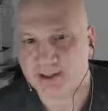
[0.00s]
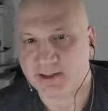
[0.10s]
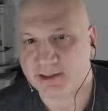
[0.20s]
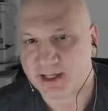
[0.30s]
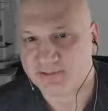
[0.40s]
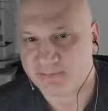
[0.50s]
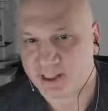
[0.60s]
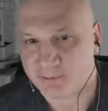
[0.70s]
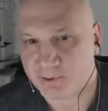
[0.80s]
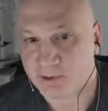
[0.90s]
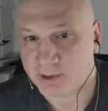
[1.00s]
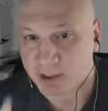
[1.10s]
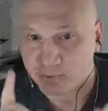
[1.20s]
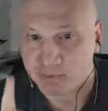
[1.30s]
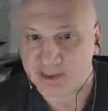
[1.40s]
I think a lot of people
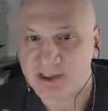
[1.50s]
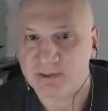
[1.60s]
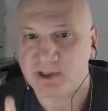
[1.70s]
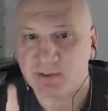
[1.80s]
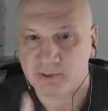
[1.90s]
can reasonably